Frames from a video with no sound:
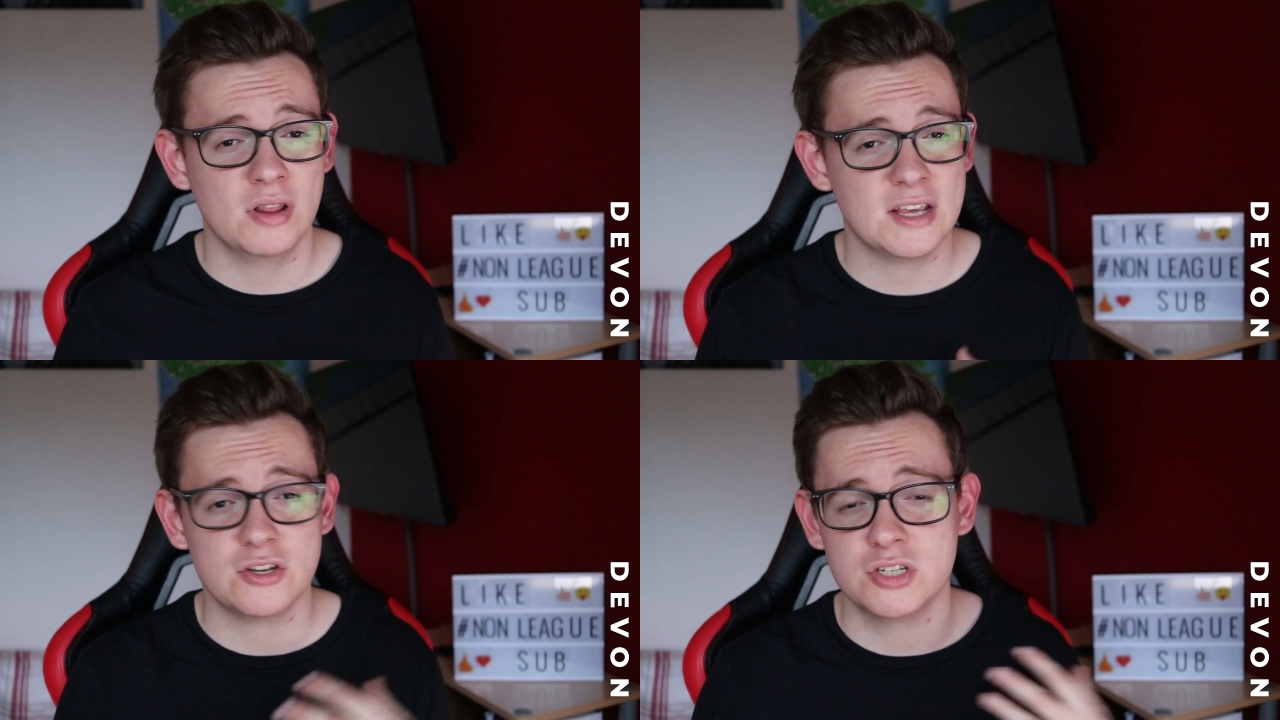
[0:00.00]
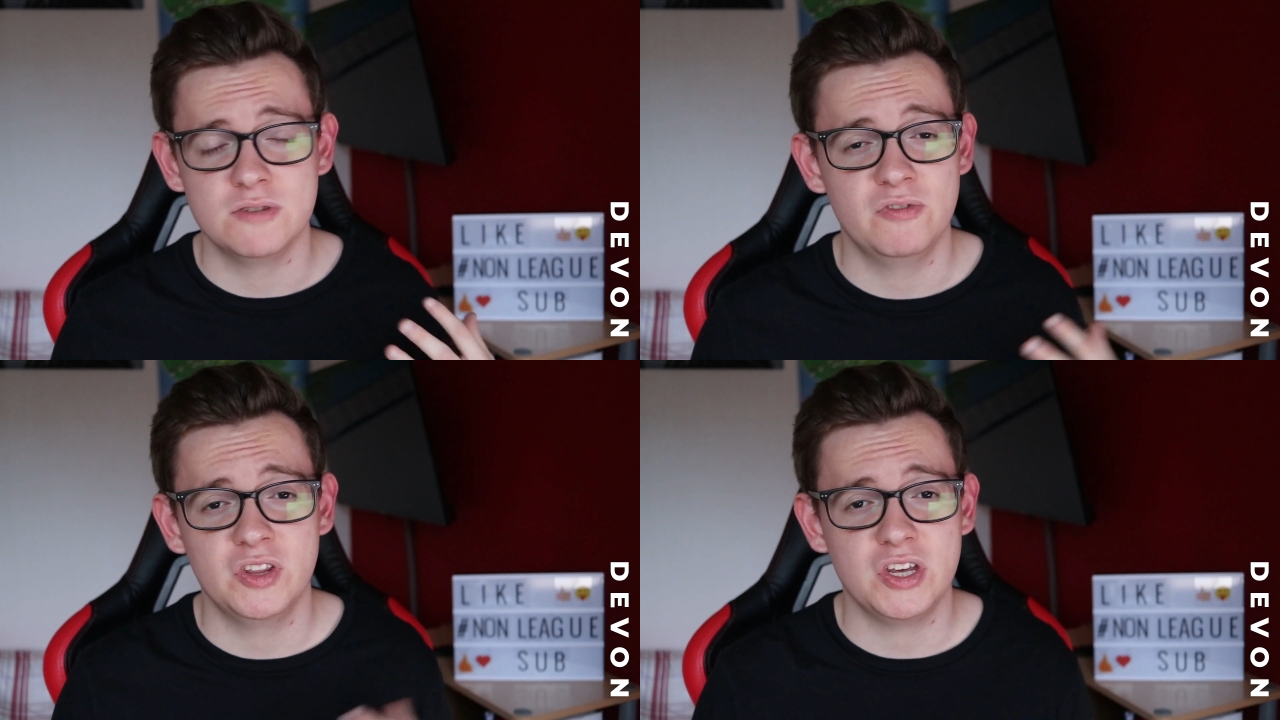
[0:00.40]
and that's not
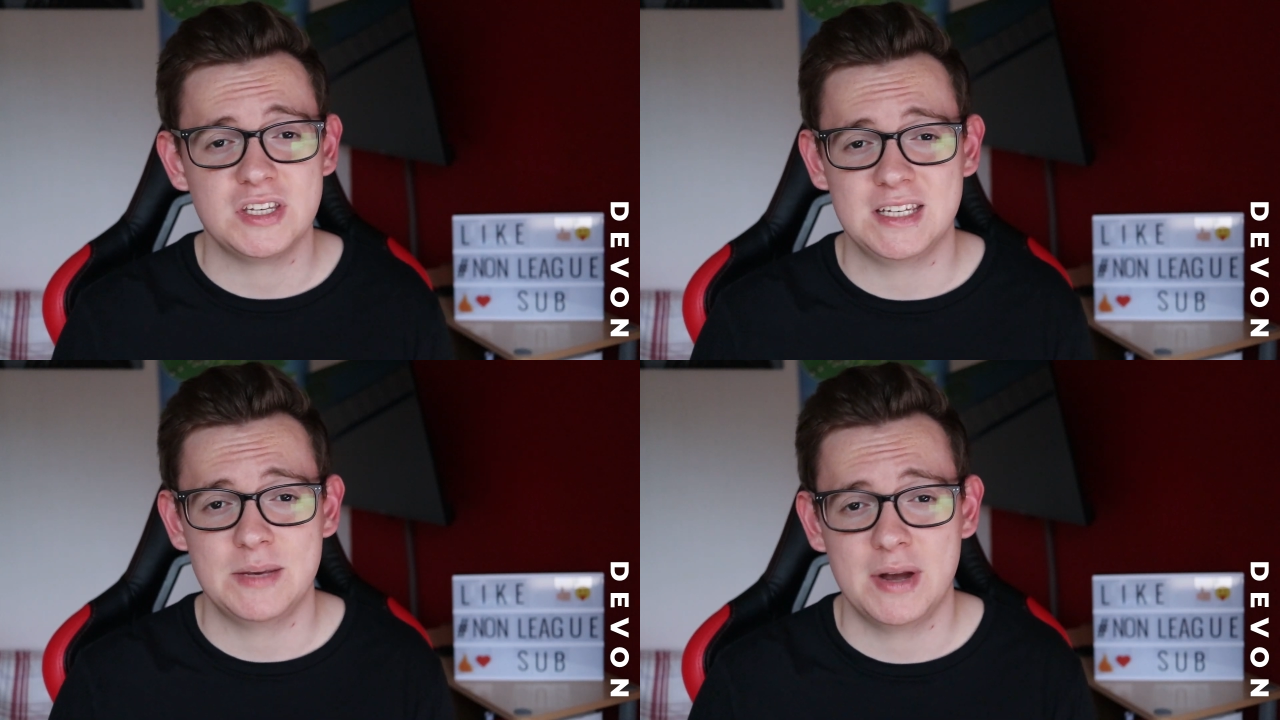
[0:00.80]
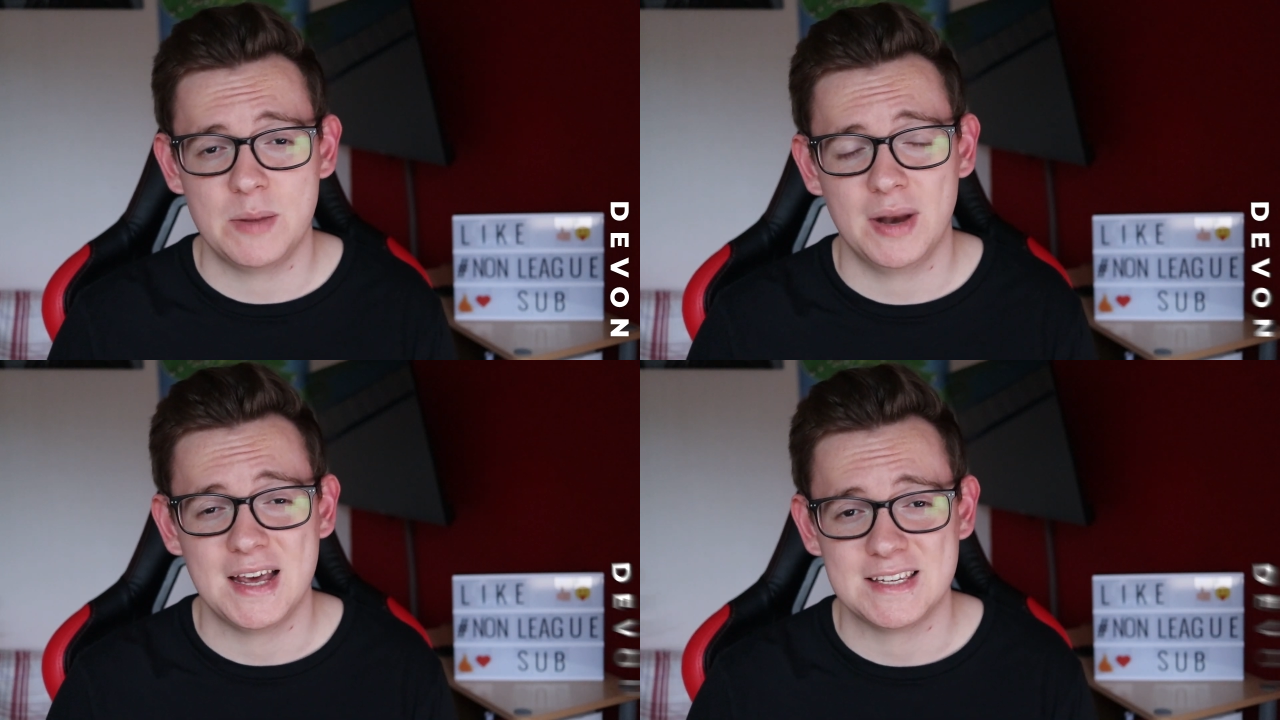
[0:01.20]
something that you see many
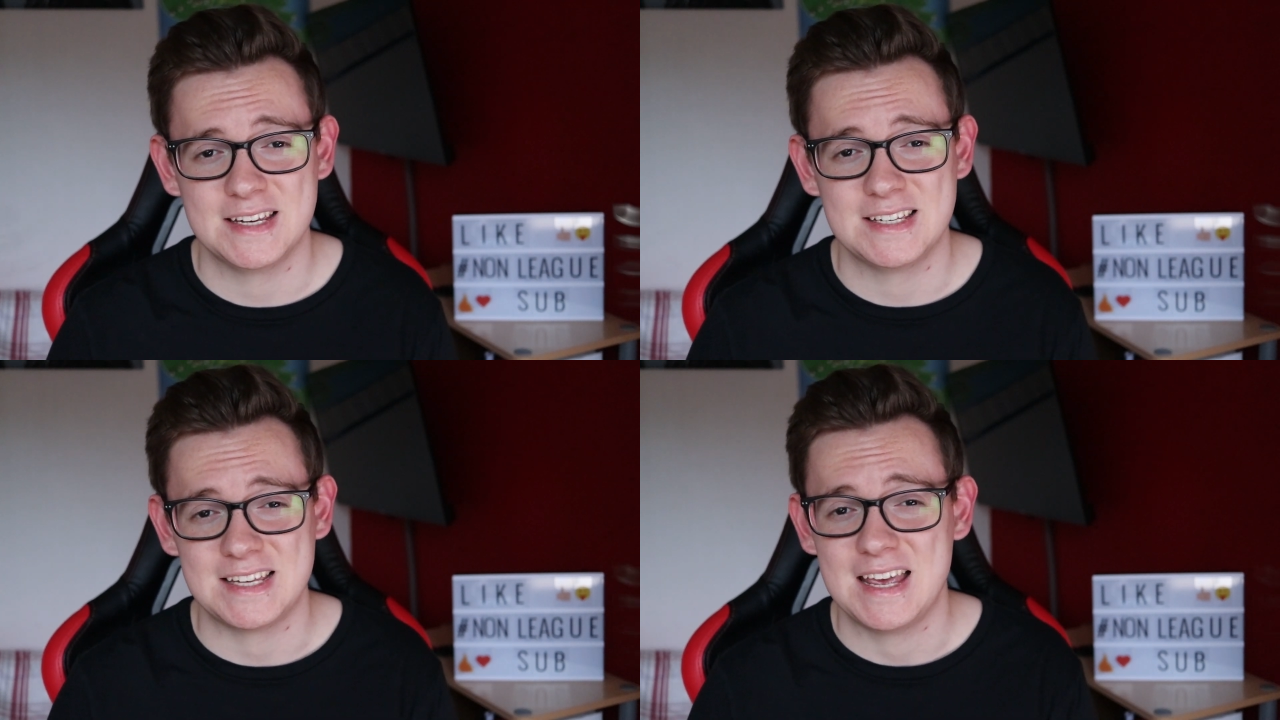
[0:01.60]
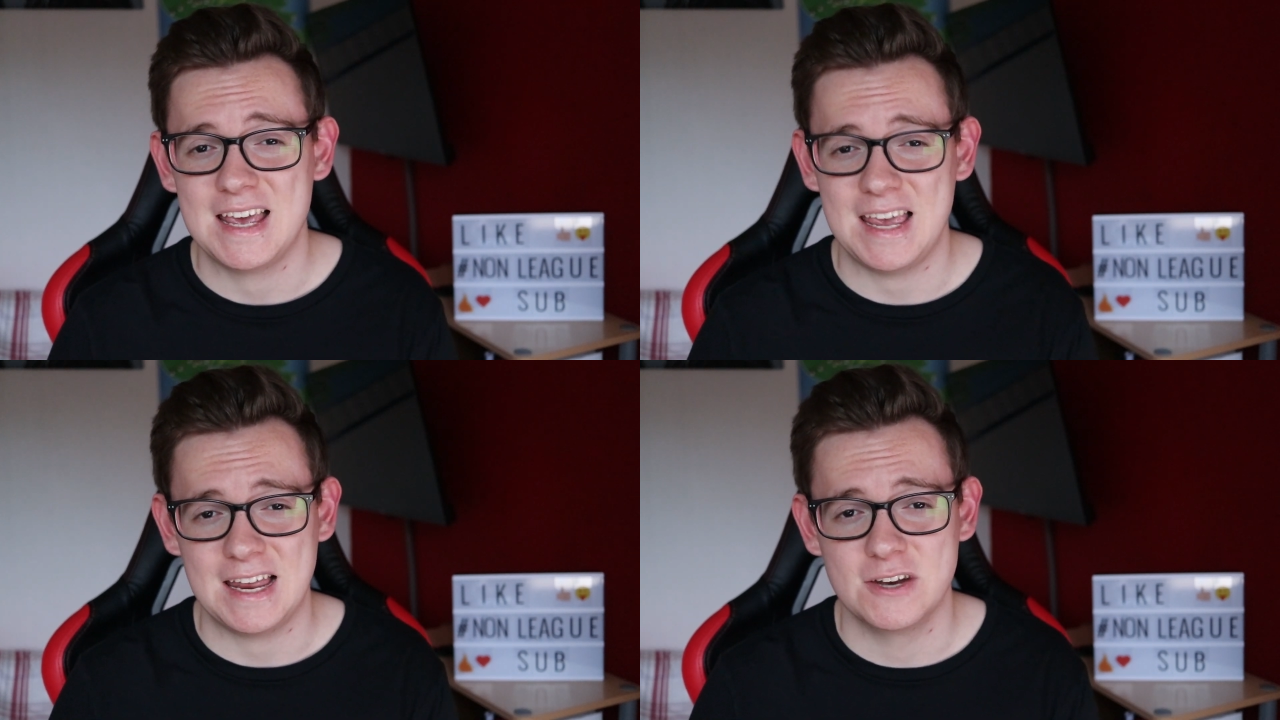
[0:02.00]
places
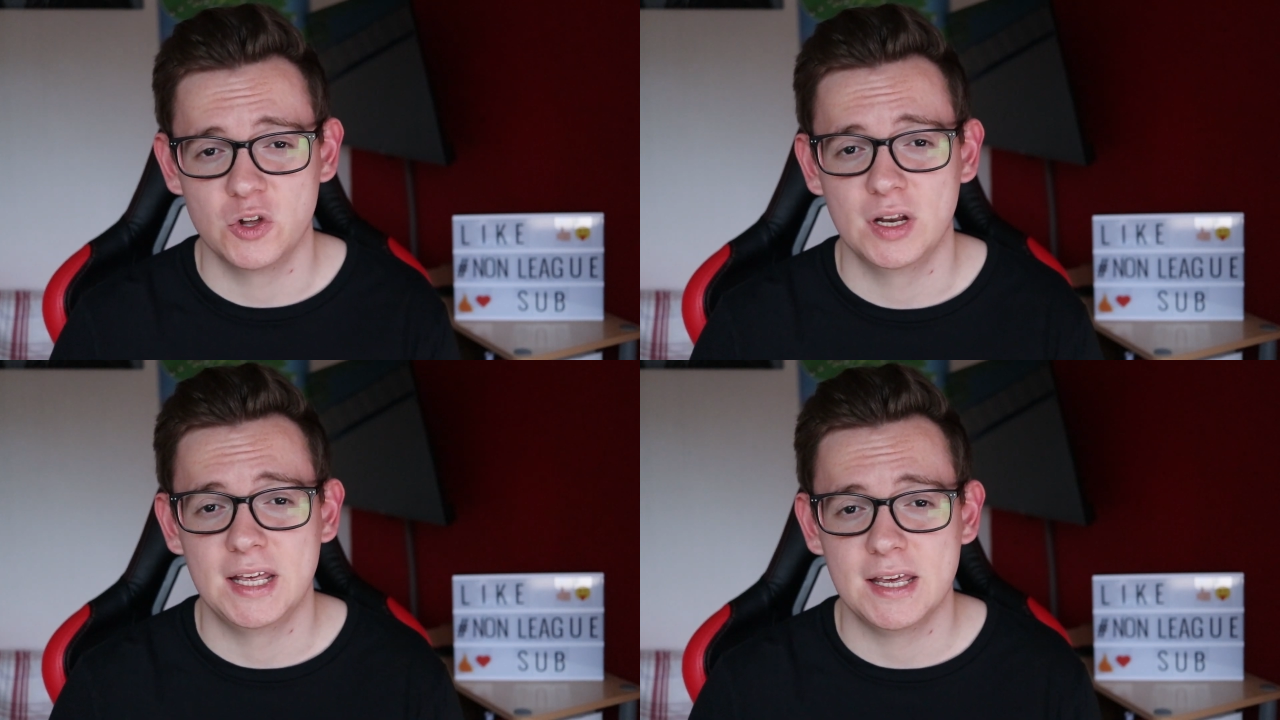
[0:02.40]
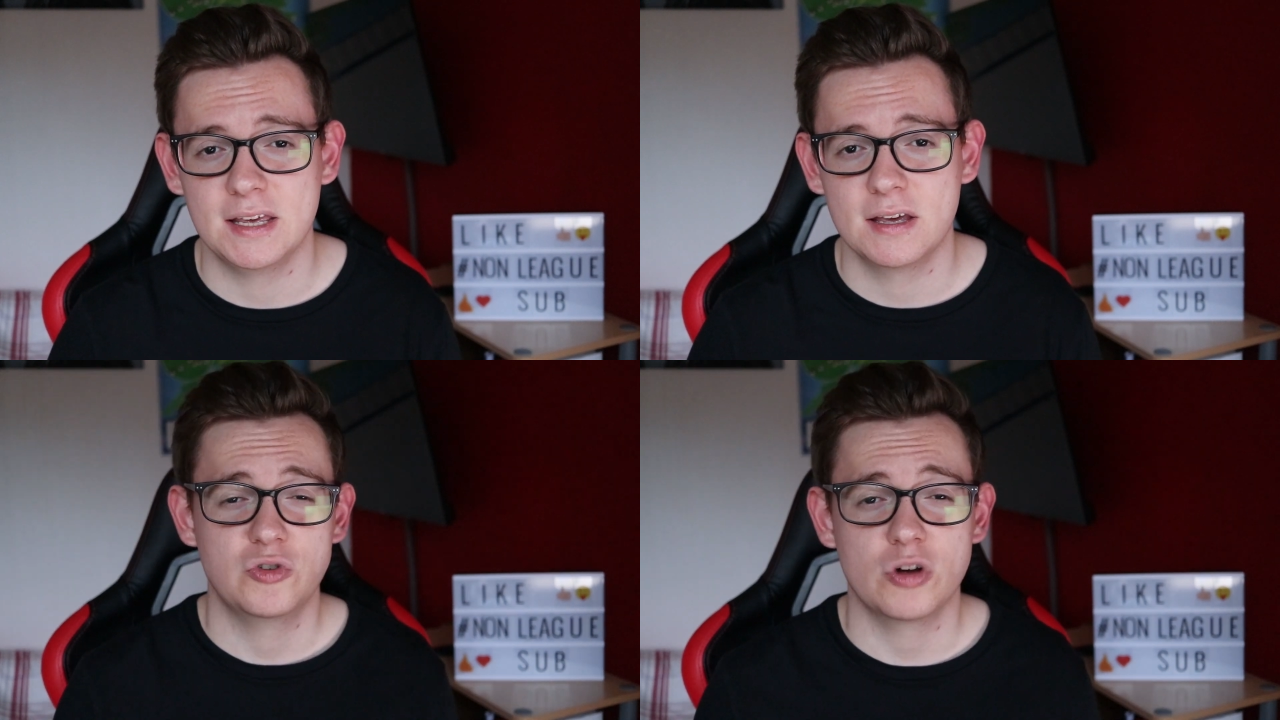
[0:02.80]
in non-league. We